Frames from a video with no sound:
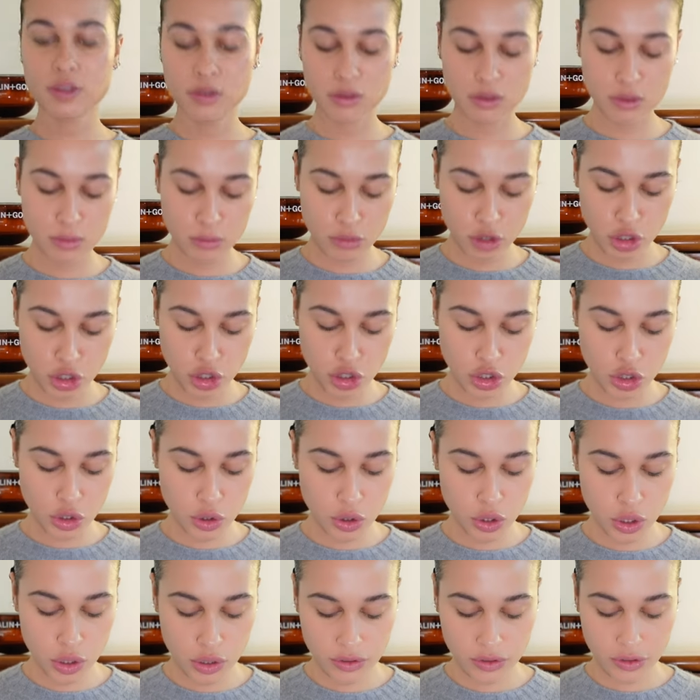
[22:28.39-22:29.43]
some
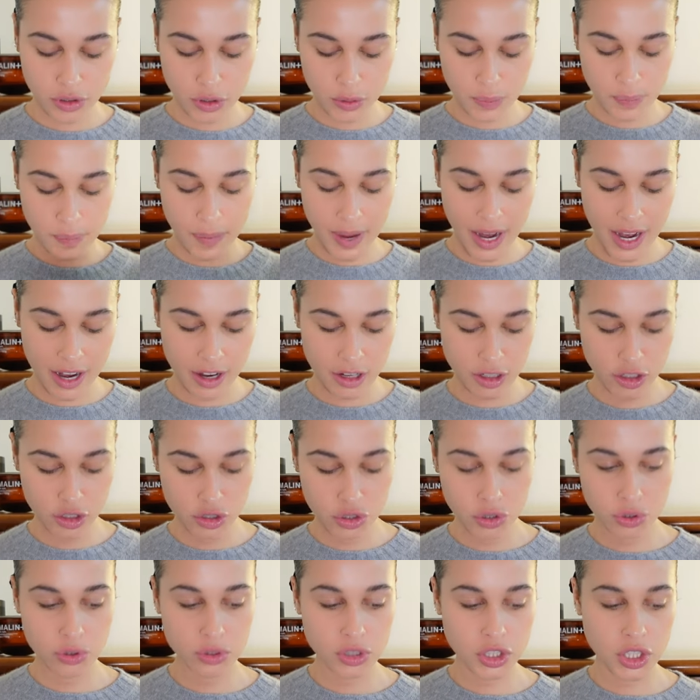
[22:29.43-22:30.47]
shoes from Paris,
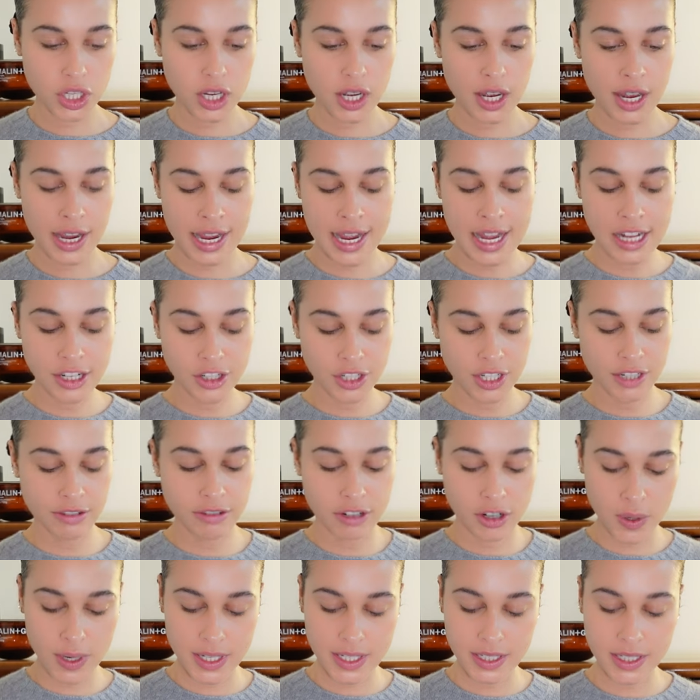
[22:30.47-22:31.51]
Georgia. I actually
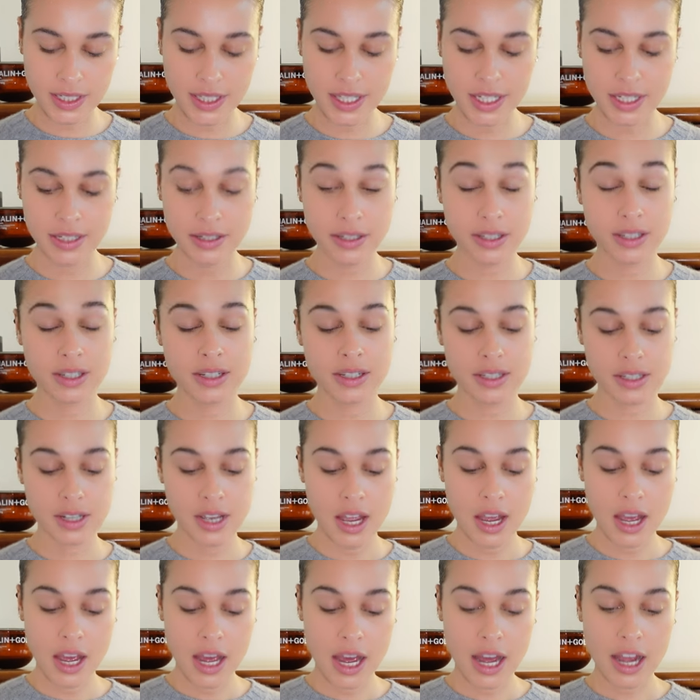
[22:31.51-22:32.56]
requested these
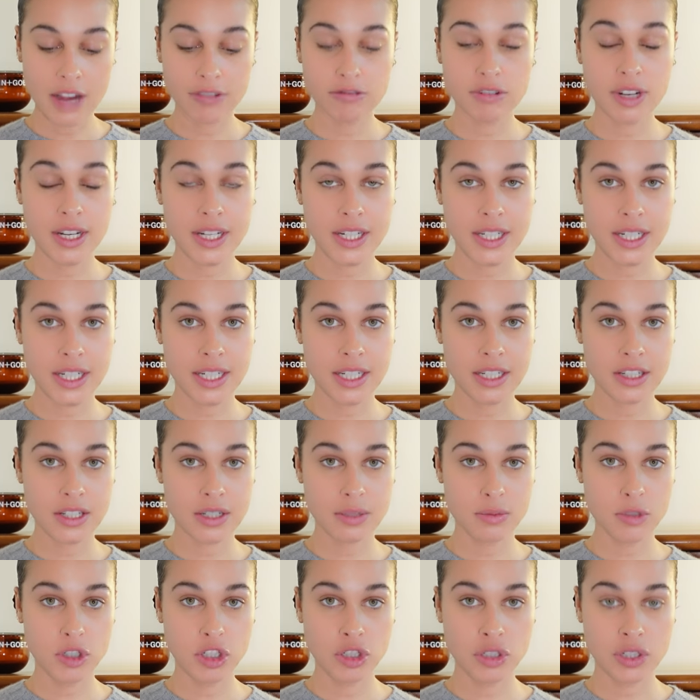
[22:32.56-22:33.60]
because I really needed
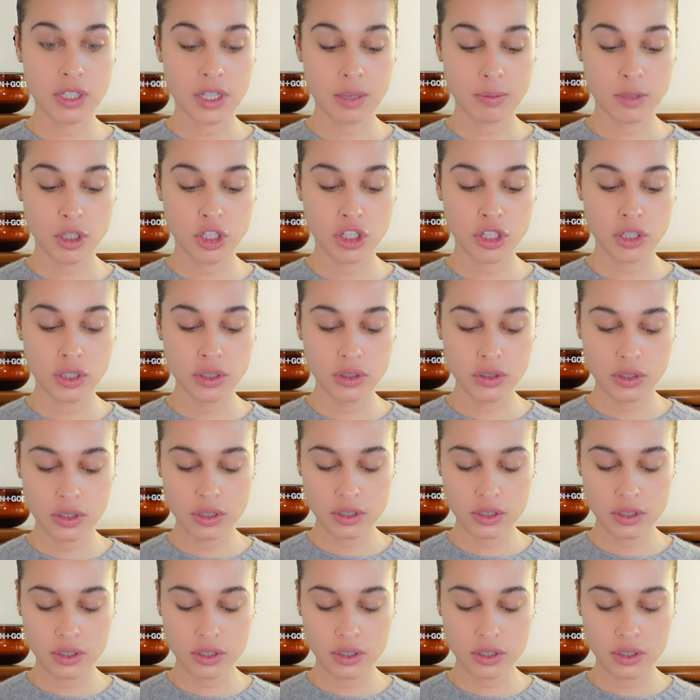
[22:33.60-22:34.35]
some new summer shoes.